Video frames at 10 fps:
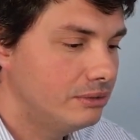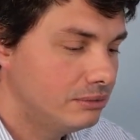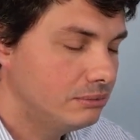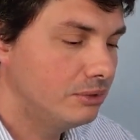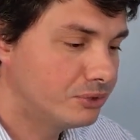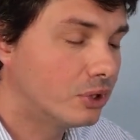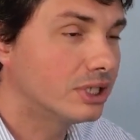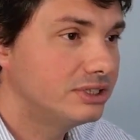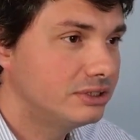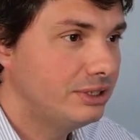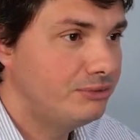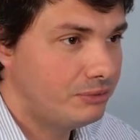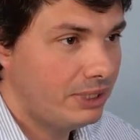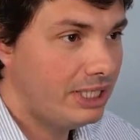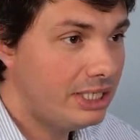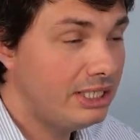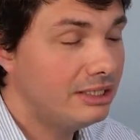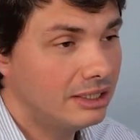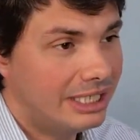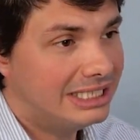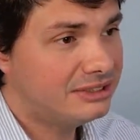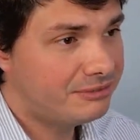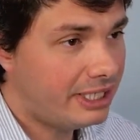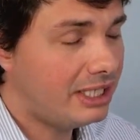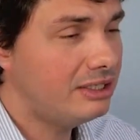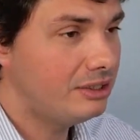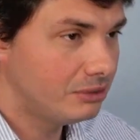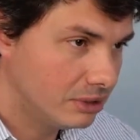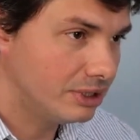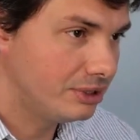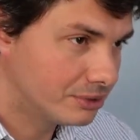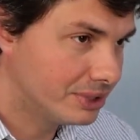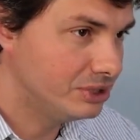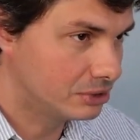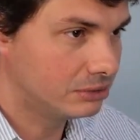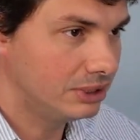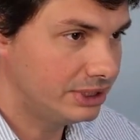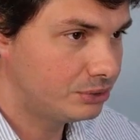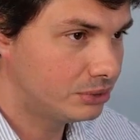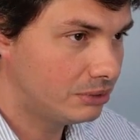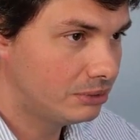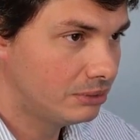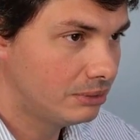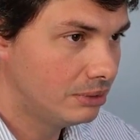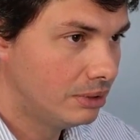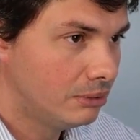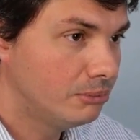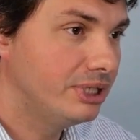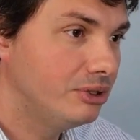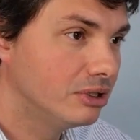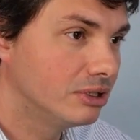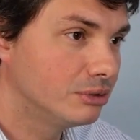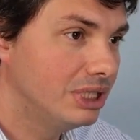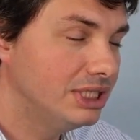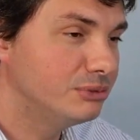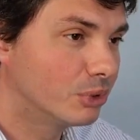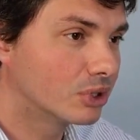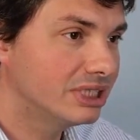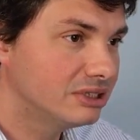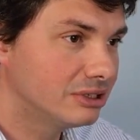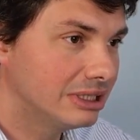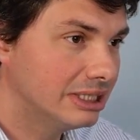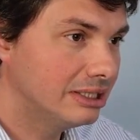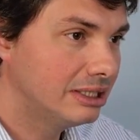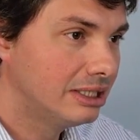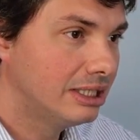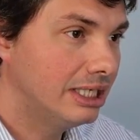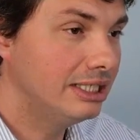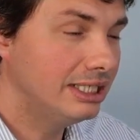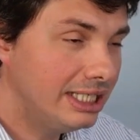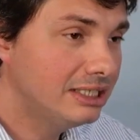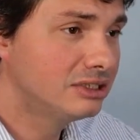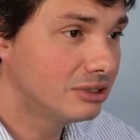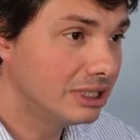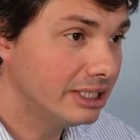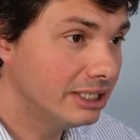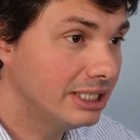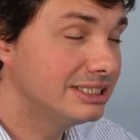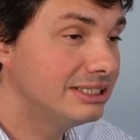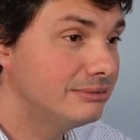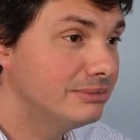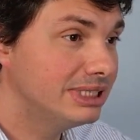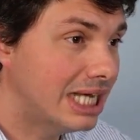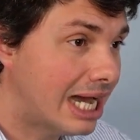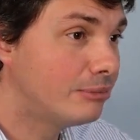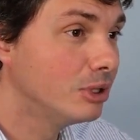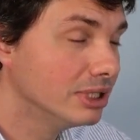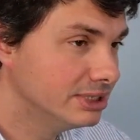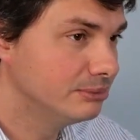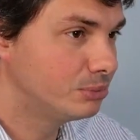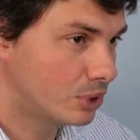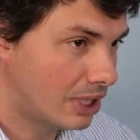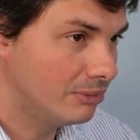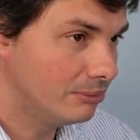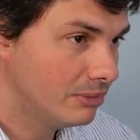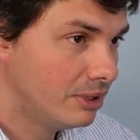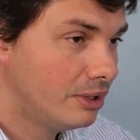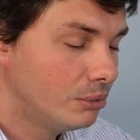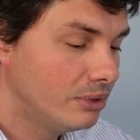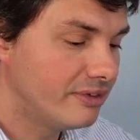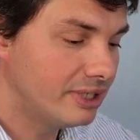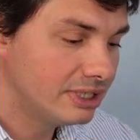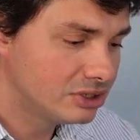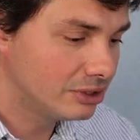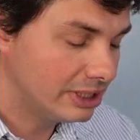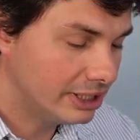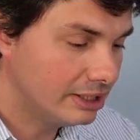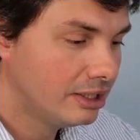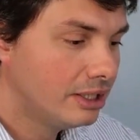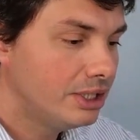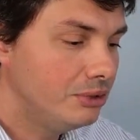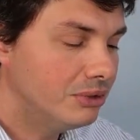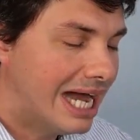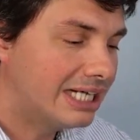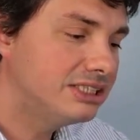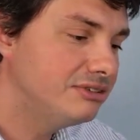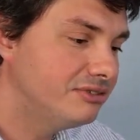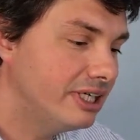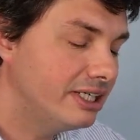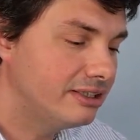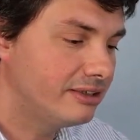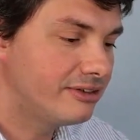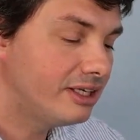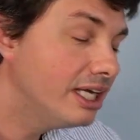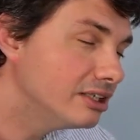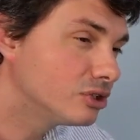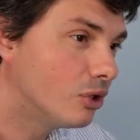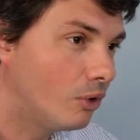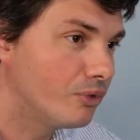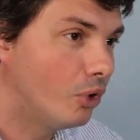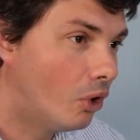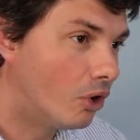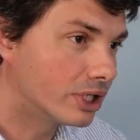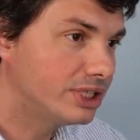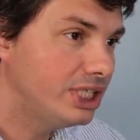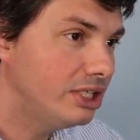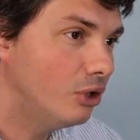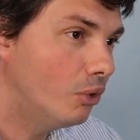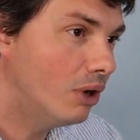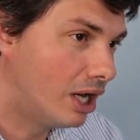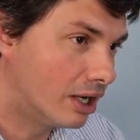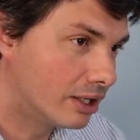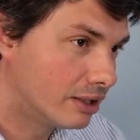Of course, if eating less fat, you're going to decrease your cholesterol, but you're going to release more insulin. And the insulin is the metabolism problem. With insulin, you activated a thing called TOR, T-O-R.